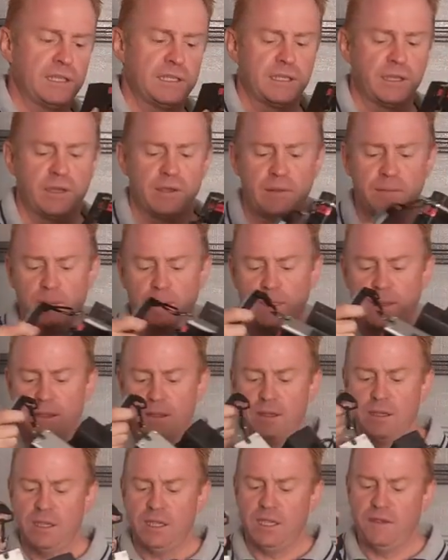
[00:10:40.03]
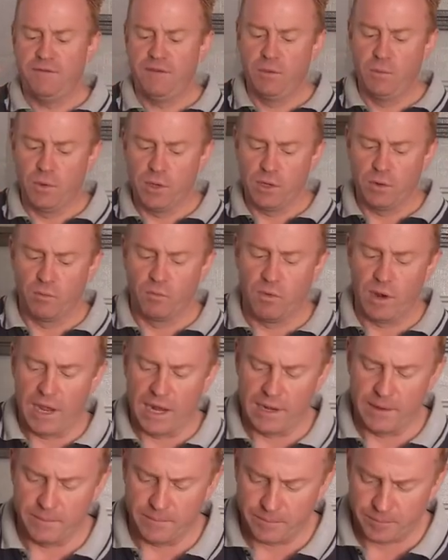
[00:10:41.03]
So if you wanna
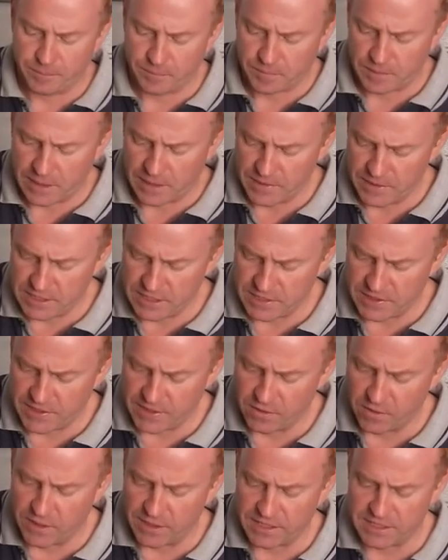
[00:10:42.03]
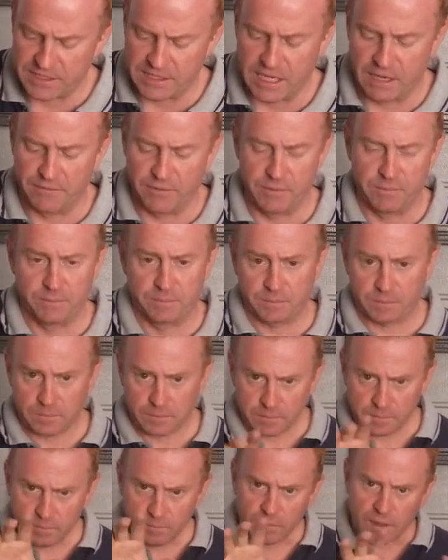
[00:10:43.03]
run, and this is the thing I discovered,
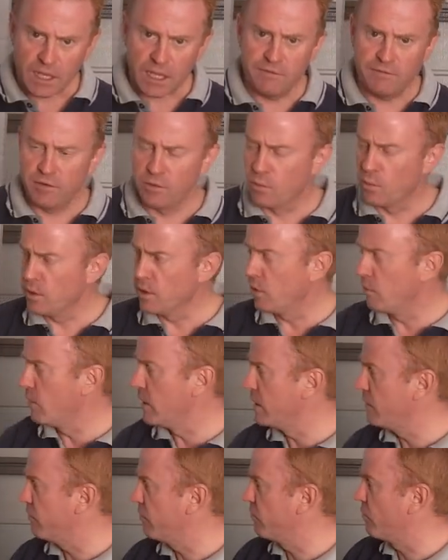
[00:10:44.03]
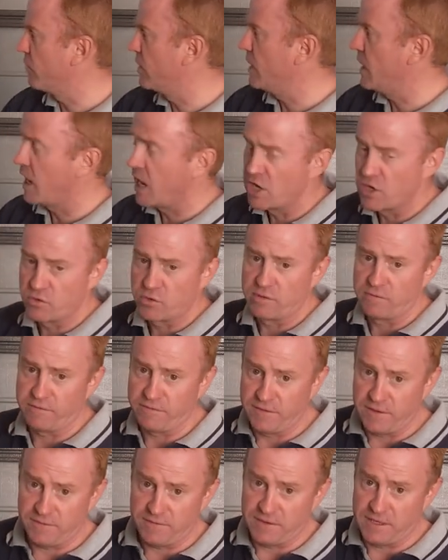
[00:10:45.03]
if you wanna run a
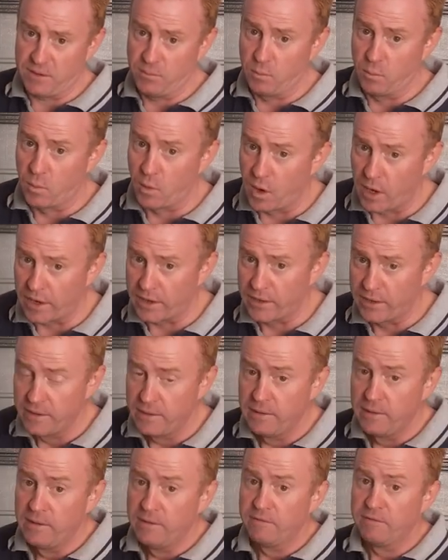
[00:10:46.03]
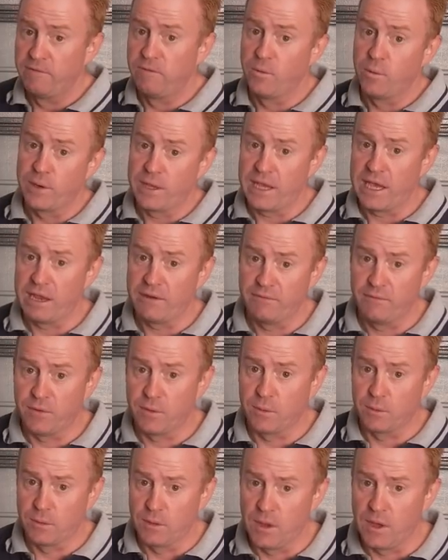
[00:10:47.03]
350 watt, 48
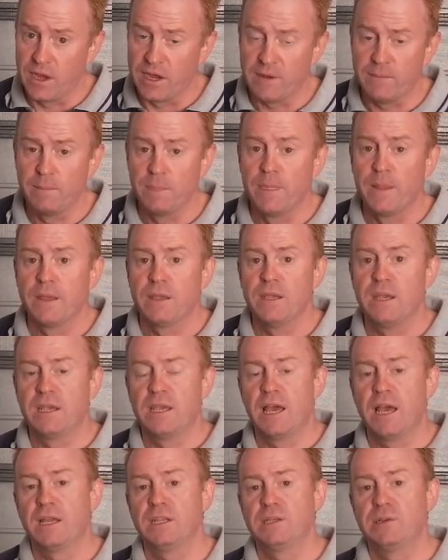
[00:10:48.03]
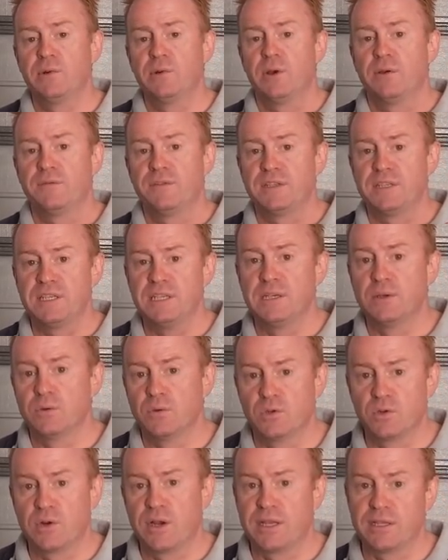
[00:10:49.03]
volt light, you can't do it off a
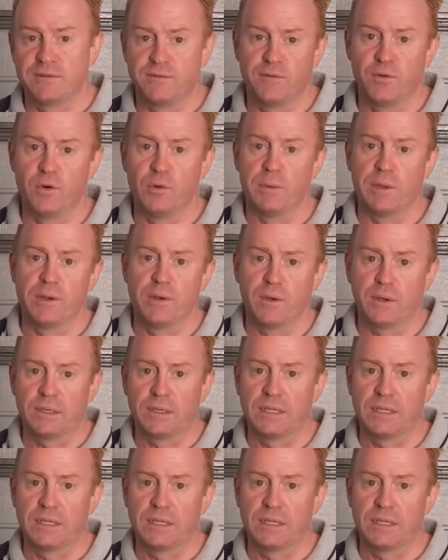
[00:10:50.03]
single transformer, not